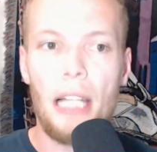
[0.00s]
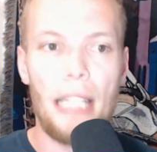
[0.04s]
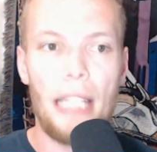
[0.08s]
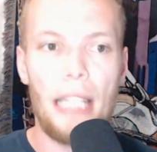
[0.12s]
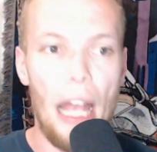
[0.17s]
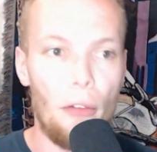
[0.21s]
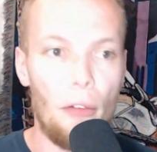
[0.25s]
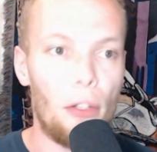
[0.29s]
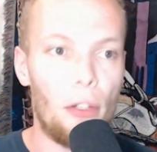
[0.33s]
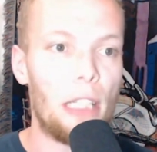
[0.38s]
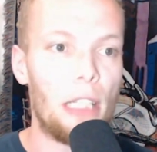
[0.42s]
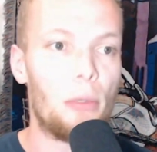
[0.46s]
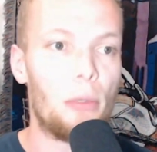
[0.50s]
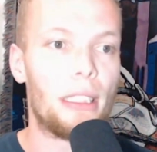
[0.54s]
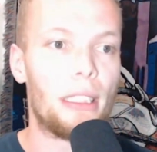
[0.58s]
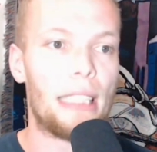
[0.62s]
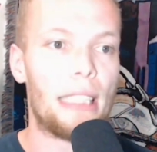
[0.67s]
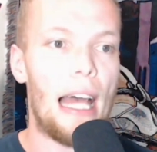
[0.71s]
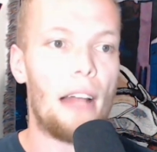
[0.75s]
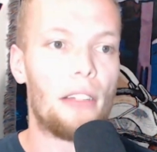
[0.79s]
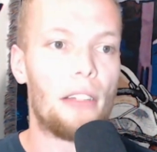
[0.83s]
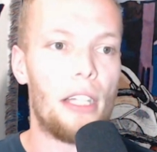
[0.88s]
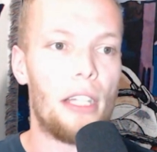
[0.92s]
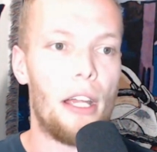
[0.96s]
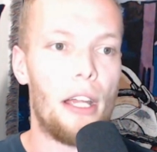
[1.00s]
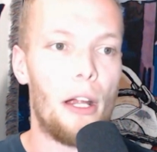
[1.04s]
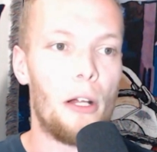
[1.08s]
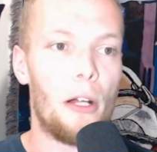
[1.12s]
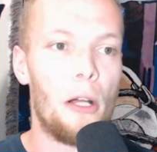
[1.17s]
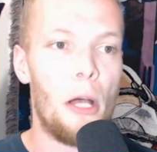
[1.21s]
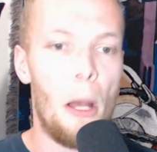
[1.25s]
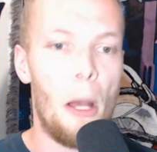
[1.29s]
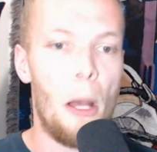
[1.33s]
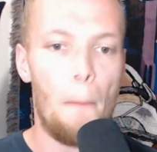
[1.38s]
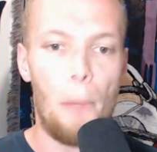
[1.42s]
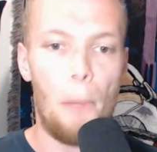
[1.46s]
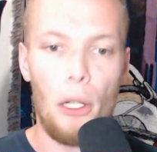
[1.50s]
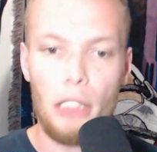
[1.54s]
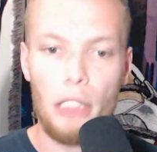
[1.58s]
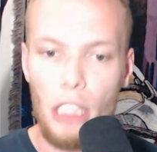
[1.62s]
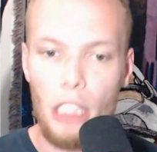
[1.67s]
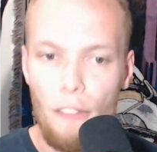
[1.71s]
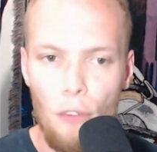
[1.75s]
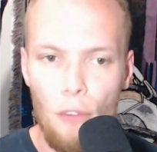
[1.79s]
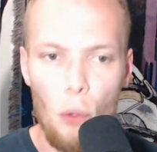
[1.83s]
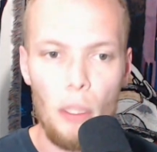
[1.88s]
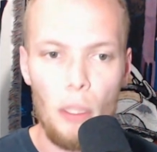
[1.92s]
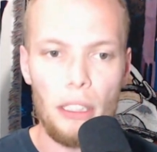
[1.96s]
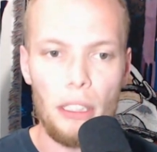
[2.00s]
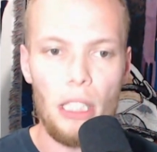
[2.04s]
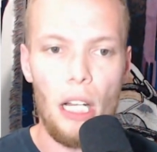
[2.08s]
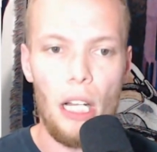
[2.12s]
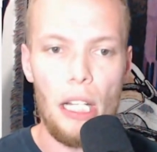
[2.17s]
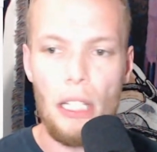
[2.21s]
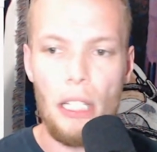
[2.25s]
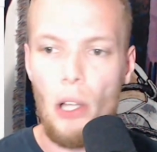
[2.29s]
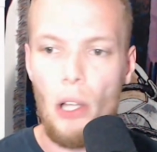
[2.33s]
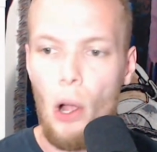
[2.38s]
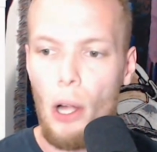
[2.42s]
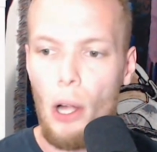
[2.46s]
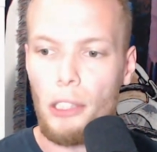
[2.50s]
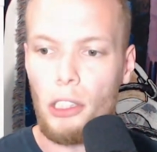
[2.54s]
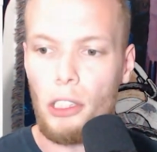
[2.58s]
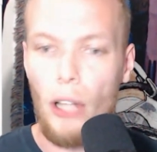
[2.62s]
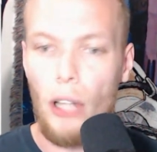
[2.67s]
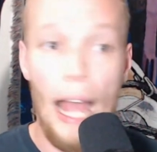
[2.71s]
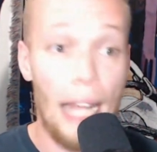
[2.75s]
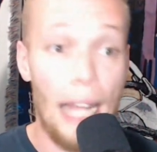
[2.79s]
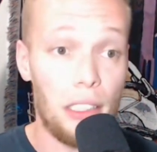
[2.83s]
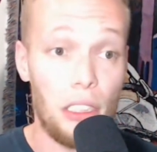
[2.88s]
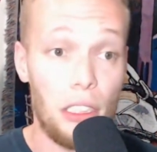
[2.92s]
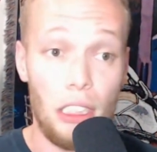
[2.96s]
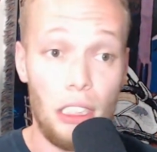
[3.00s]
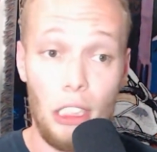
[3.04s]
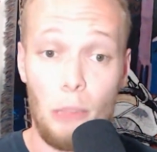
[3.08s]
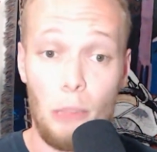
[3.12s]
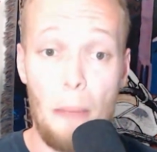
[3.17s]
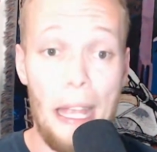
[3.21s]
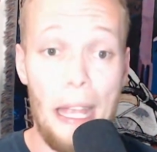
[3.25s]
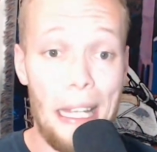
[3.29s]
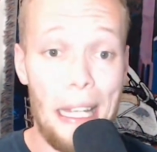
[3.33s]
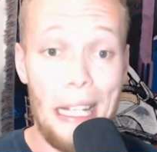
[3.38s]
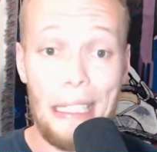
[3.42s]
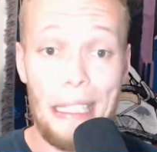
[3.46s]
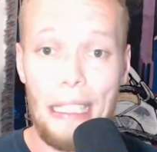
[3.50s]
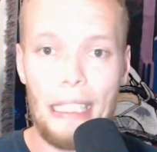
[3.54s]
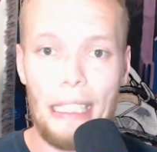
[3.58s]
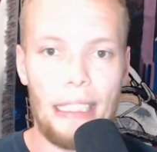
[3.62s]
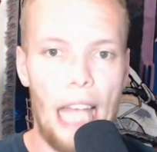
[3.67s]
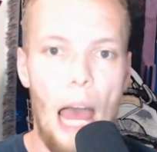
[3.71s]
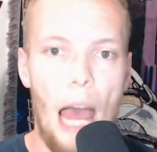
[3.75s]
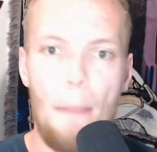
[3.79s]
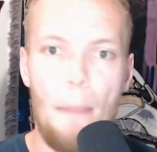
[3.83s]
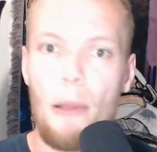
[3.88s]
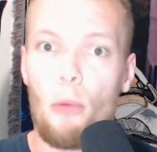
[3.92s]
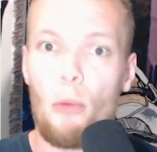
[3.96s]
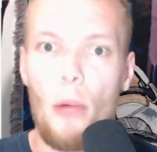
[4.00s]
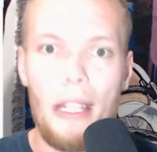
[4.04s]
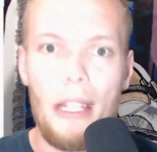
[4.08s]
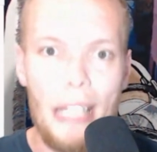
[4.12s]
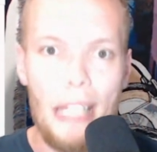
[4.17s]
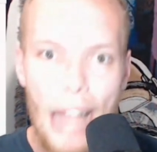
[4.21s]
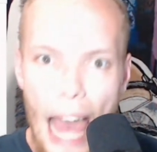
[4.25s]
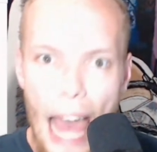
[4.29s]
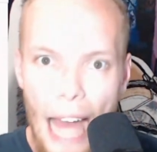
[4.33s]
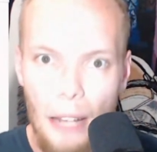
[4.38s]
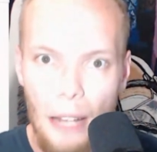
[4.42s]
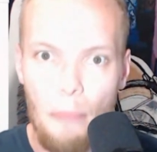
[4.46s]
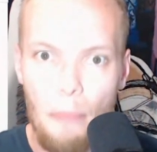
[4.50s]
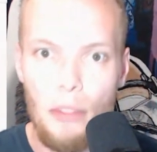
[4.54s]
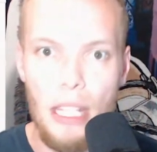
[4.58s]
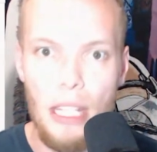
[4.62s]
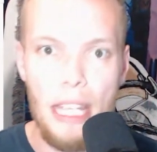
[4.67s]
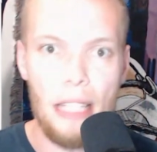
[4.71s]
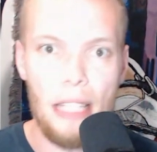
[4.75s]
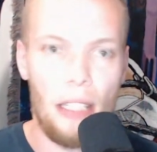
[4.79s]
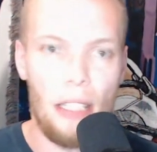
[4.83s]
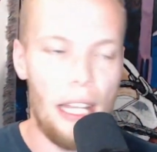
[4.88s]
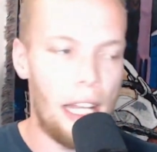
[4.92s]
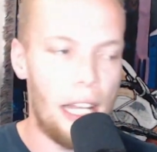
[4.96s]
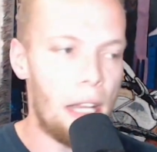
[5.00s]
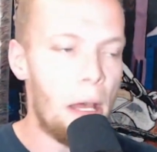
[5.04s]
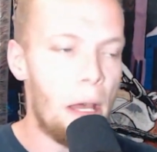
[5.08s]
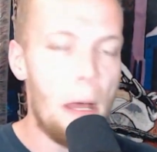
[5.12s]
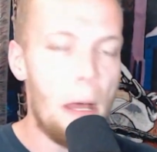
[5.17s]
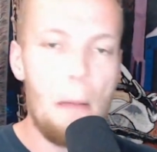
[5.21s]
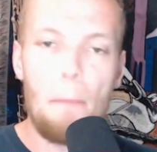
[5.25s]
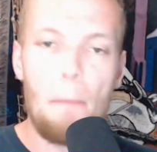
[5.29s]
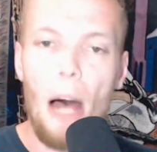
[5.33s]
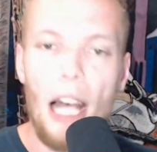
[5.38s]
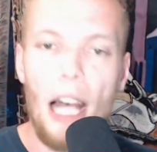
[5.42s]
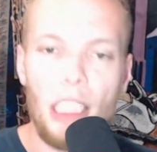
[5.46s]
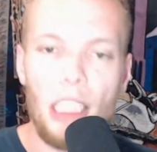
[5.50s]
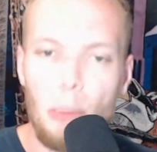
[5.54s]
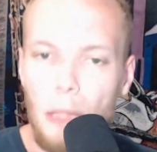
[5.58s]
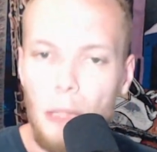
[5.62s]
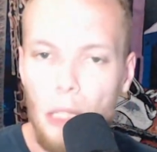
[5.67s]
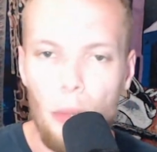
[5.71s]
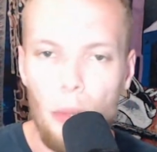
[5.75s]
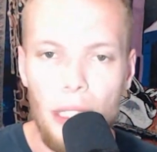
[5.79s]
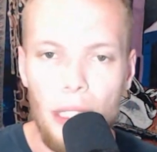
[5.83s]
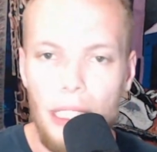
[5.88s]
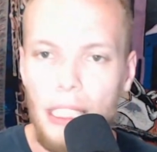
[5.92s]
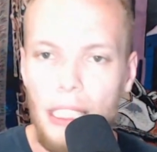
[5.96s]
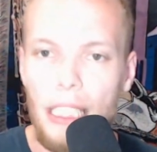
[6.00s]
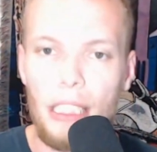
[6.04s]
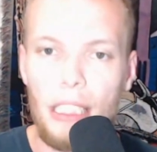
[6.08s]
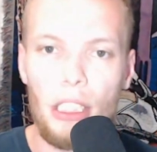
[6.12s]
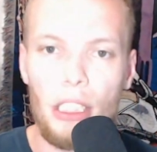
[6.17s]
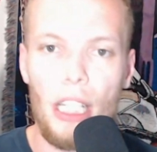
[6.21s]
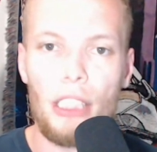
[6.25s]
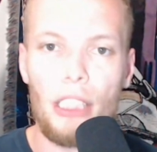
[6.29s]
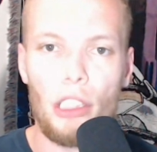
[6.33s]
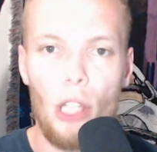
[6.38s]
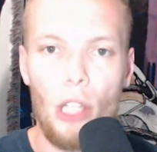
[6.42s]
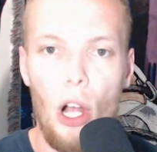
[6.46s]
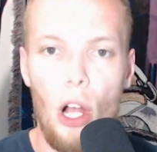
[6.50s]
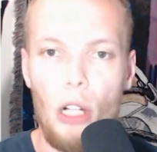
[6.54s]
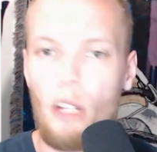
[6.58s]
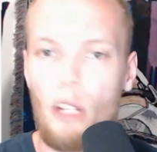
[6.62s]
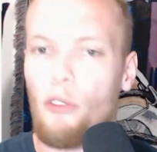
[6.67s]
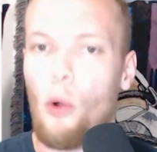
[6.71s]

that really was out there pushing for a ton of yards or actually just making things happen with an Adam Thielen, possibly with a D J Chark.